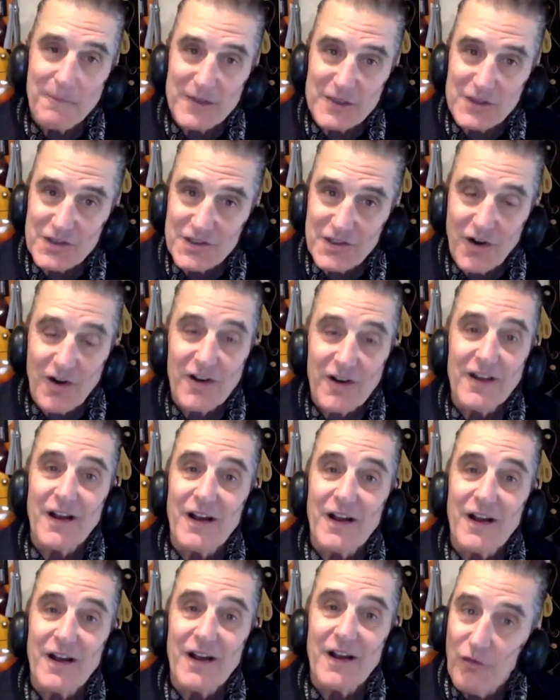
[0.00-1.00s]
start it,
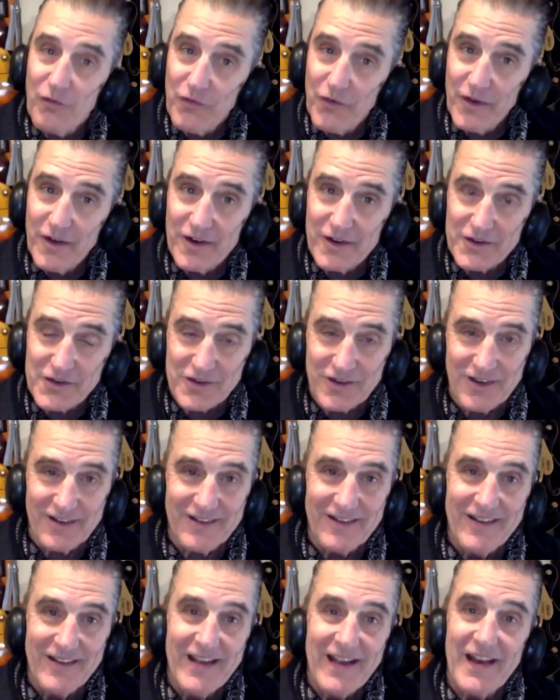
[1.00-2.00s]
I'm gonna finish
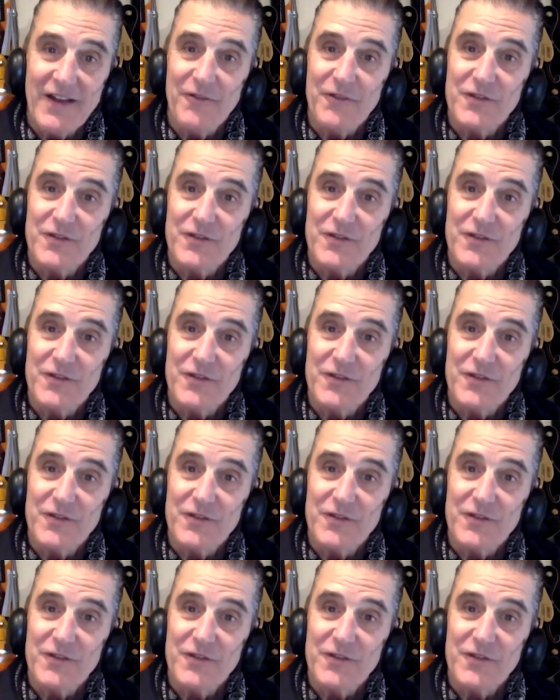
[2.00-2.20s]
it. And if